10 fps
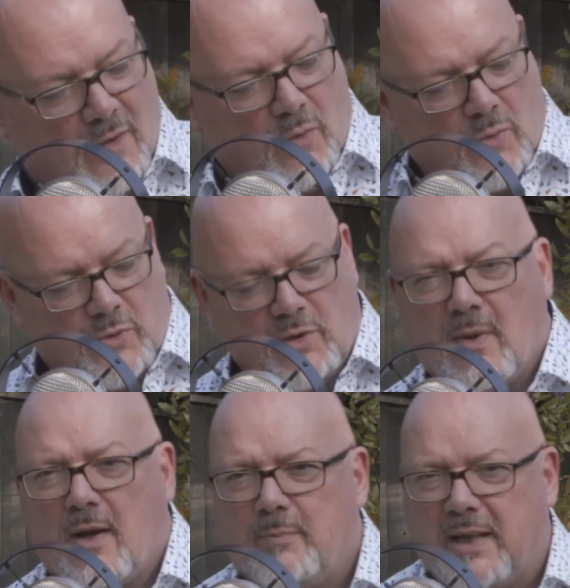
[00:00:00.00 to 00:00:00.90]
Or you
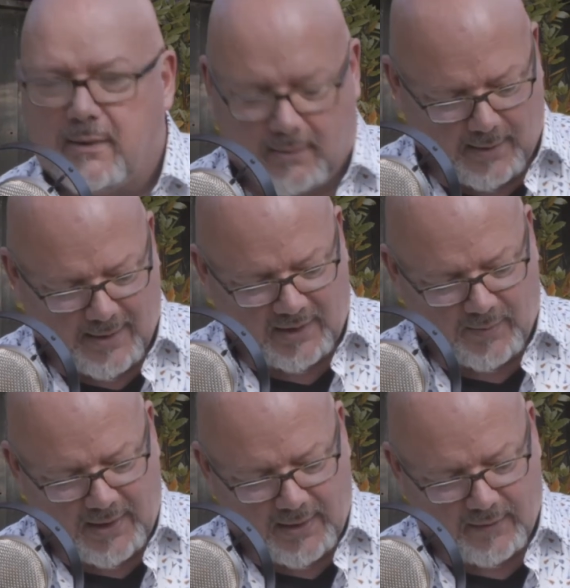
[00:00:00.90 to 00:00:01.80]
might be, like
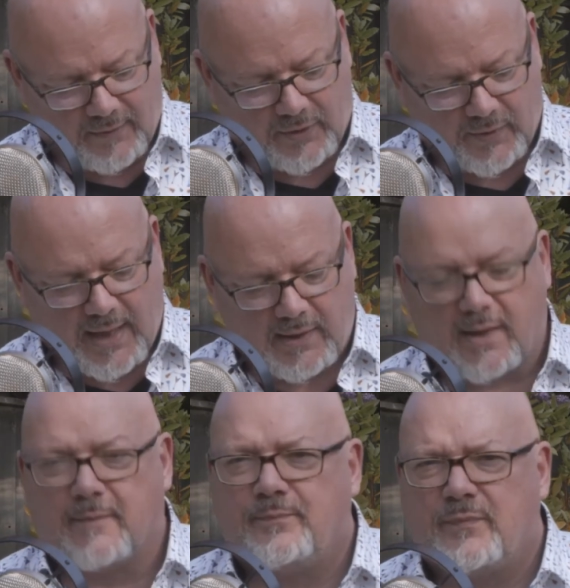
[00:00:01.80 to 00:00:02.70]
me, the
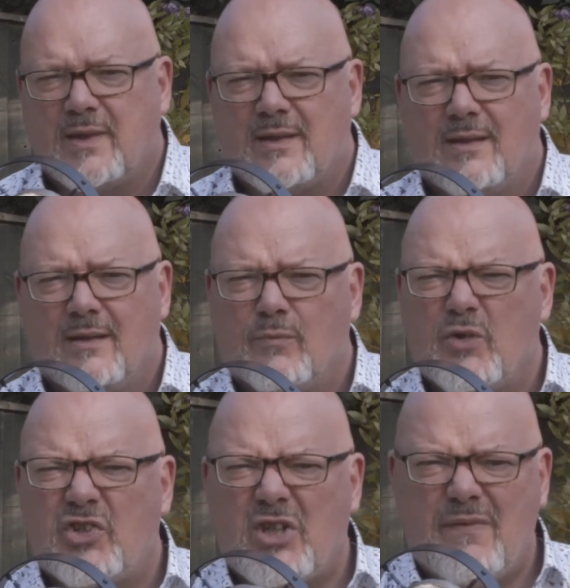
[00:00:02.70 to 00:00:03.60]
creator,
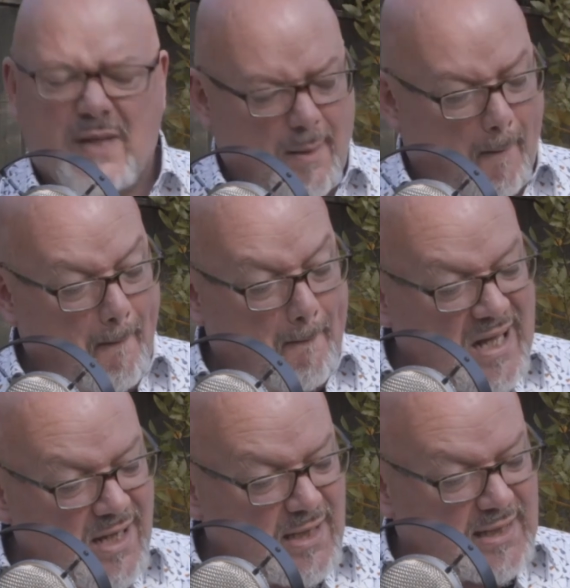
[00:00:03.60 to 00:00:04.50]
receiving a
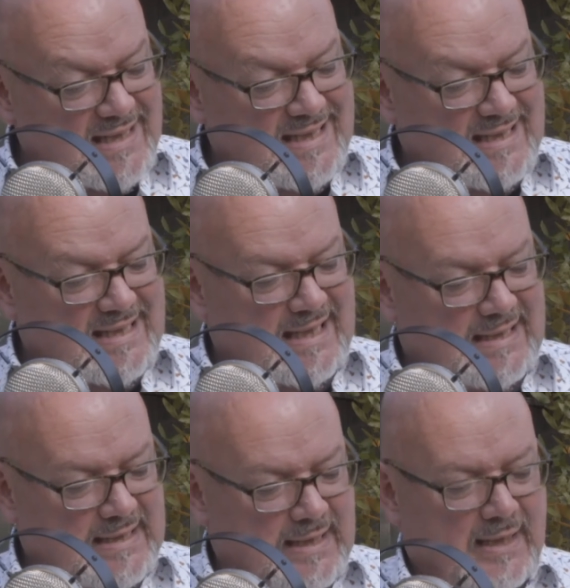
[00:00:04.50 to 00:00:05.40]
buzz
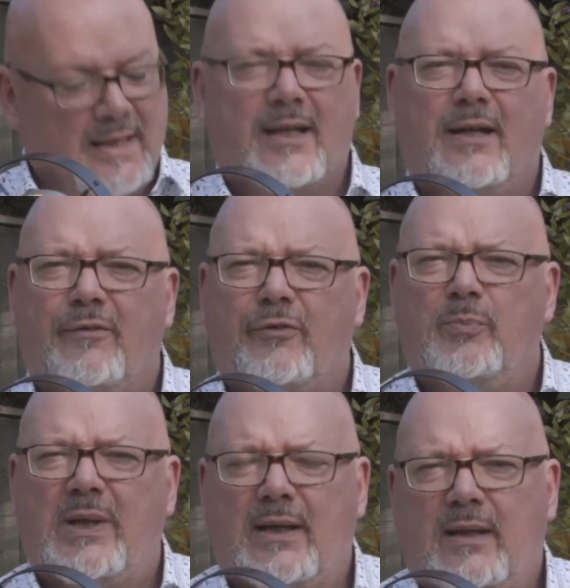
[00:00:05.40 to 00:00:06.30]
from
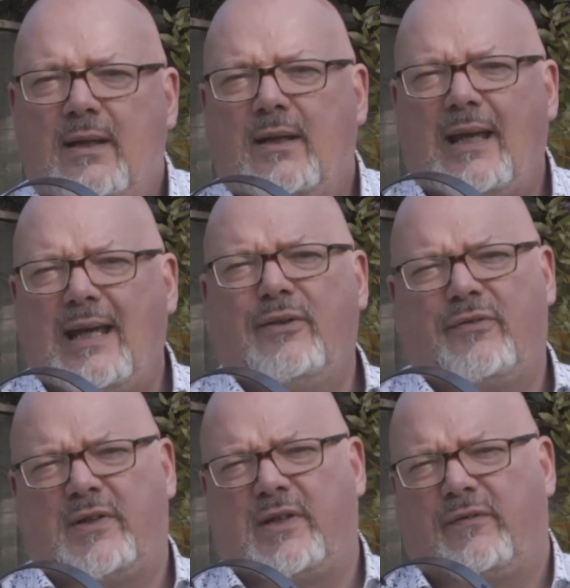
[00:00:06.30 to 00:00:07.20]
being
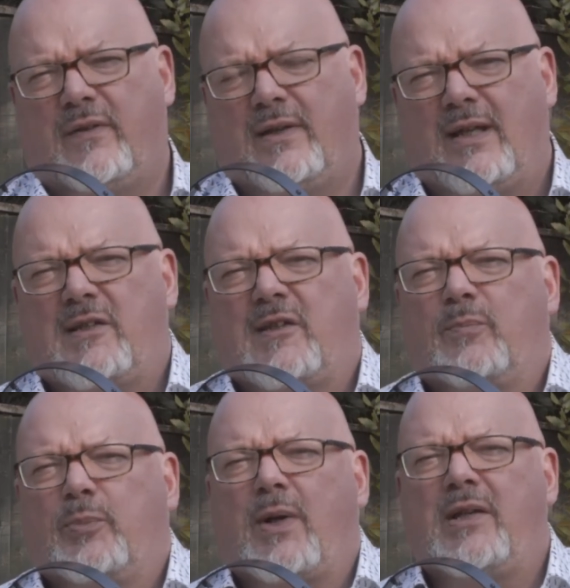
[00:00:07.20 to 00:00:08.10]
innovative and
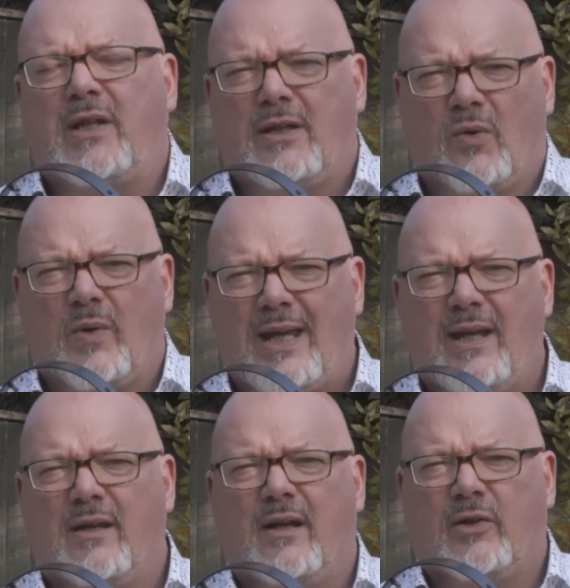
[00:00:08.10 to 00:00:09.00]
expressing your
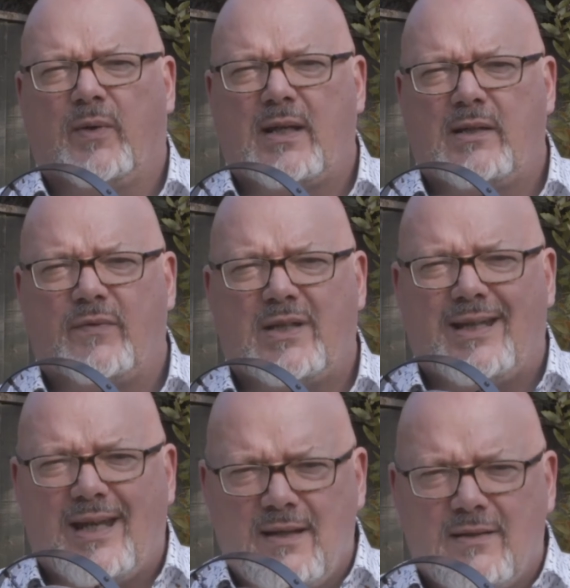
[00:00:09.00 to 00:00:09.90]
inner
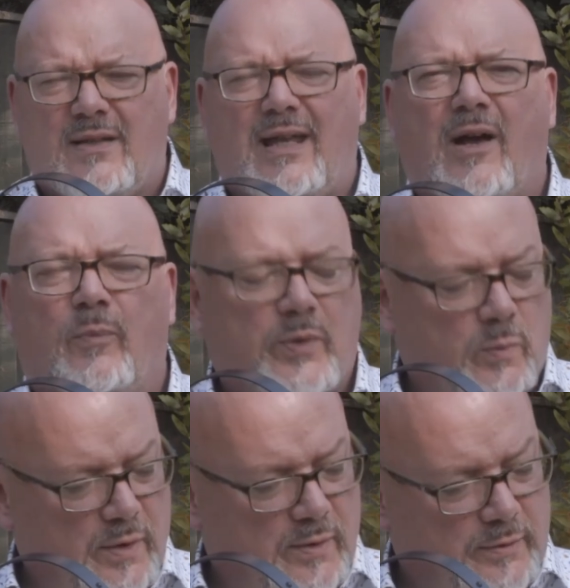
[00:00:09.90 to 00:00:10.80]
creativity into the outward
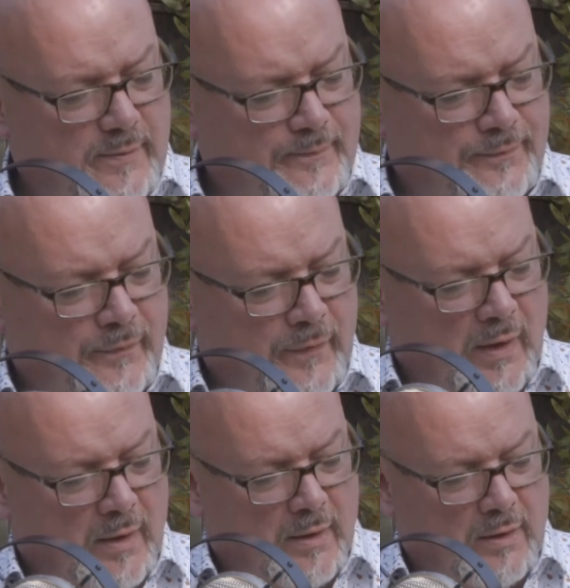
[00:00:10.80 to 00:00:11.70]
world.
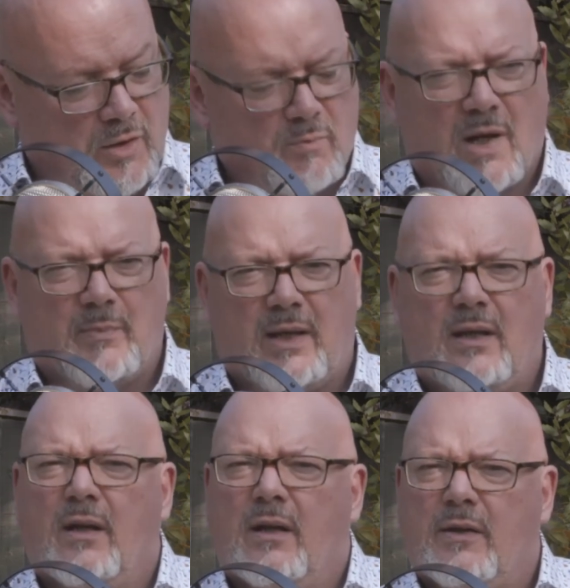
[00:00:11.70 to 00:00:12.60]
You might be
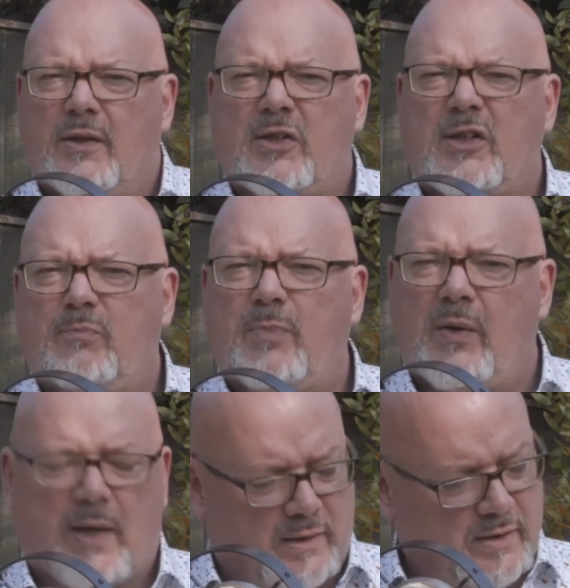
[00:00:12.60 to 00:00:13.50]
the
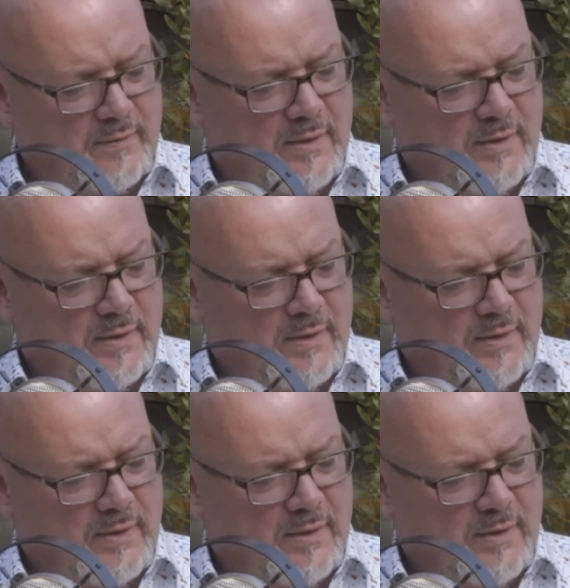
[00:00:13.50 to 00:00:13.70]
spirit,